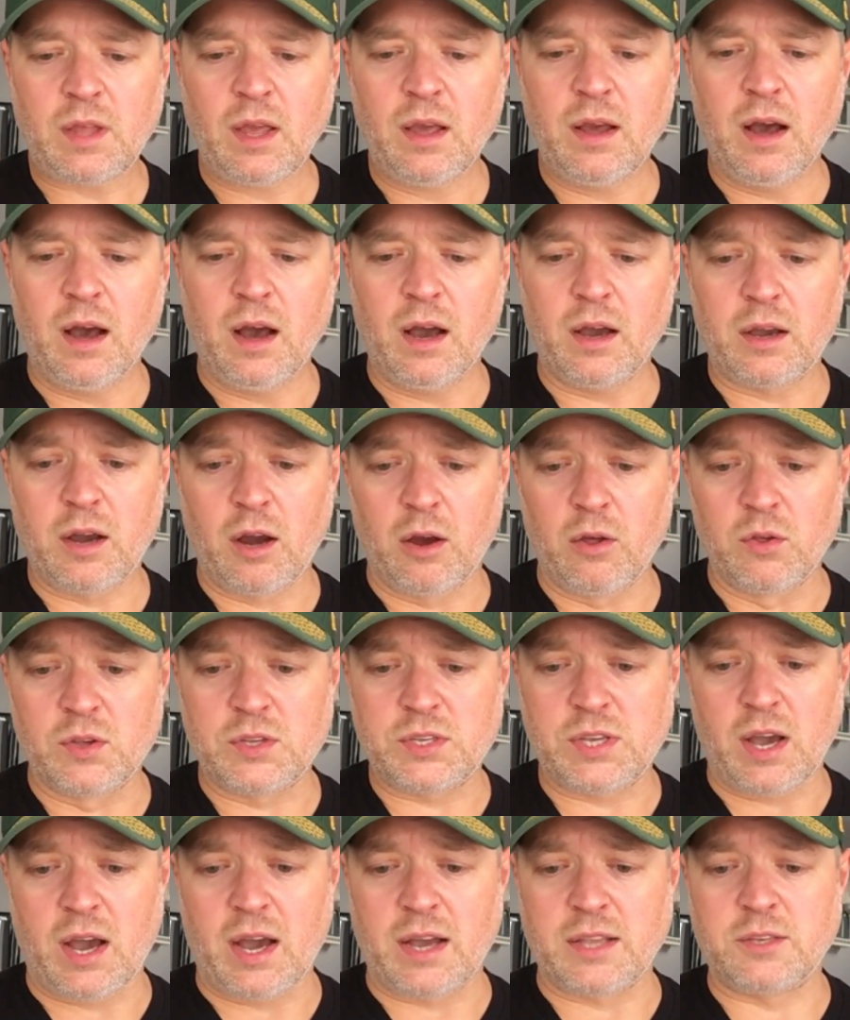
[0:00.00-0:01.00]

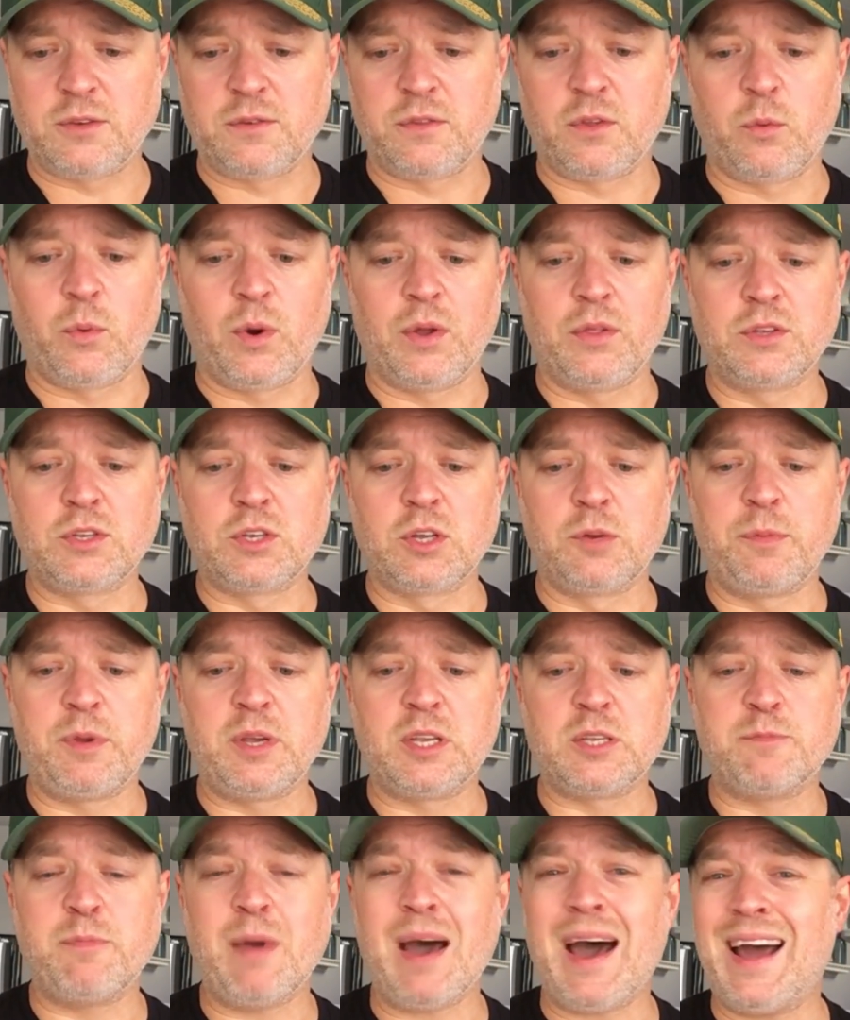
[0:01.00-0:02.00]
Carlos Hyde. So if the weather's going to
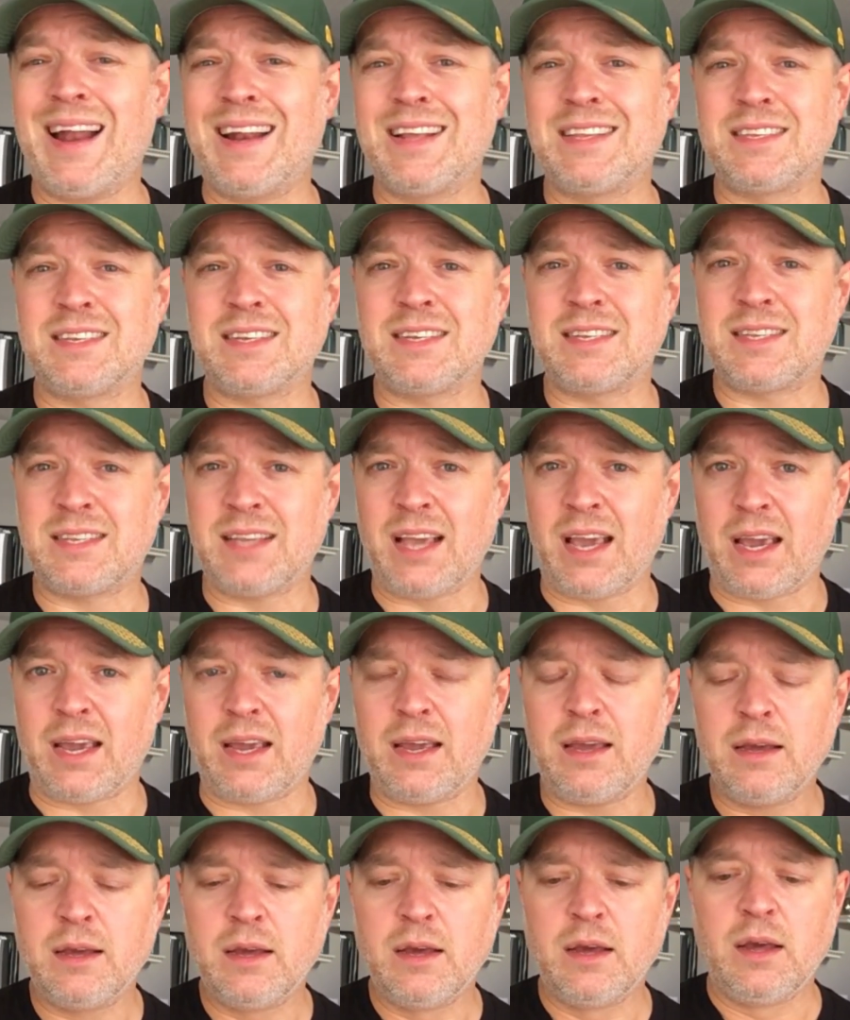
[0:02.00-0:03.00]
be as bad as they
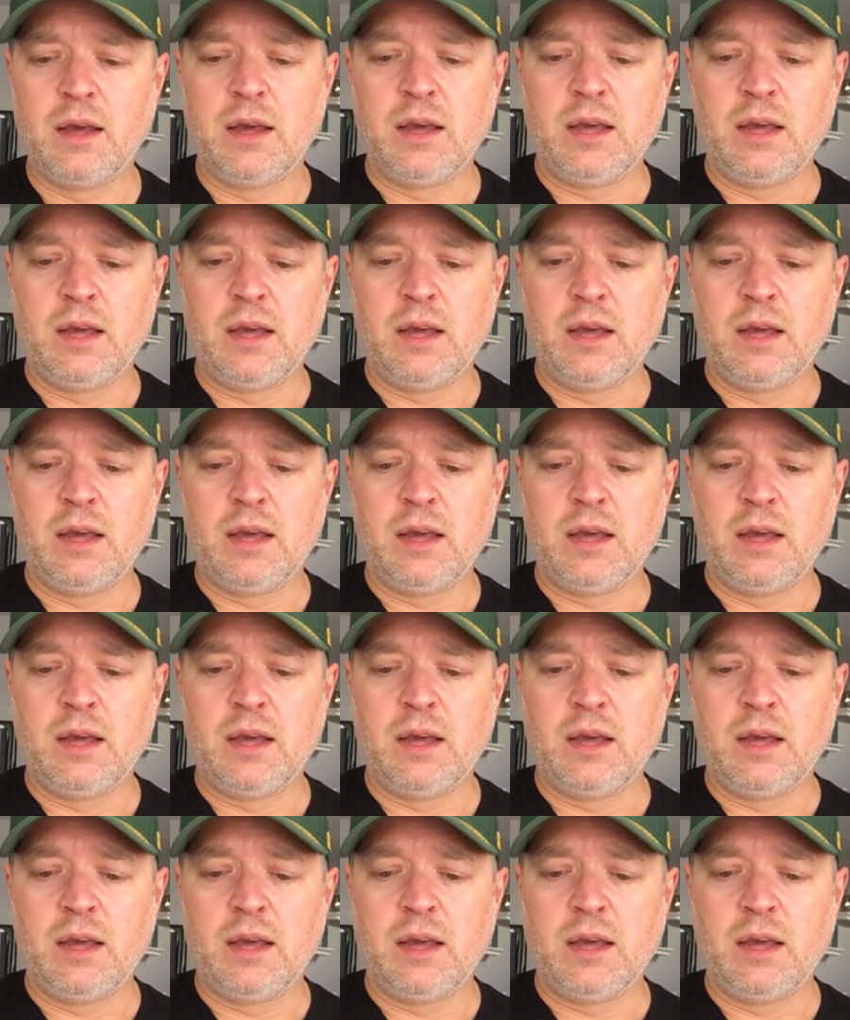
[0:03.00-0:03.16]
say,